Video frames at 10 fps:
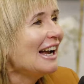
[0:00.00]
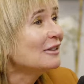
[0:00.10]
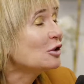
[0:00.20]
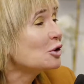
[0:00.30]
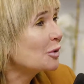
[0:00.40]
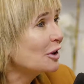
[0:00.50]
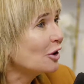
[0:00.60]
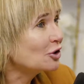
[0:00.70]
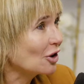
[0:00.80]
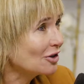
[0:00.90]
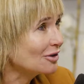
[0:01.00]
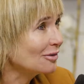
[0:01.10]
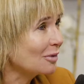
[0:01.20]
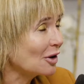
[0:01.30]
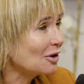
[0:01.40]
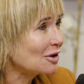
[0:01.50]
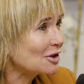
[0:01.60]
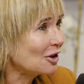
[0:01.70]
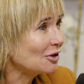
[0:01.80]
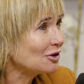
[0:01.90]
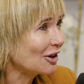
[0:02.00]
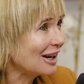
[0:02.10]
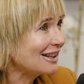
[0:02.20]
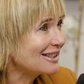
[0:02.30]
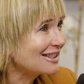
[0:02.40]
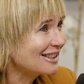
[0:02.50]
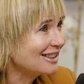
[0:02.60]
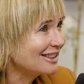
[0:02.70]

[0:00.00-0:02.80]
And of course, we know John. Both of us know John Anderson.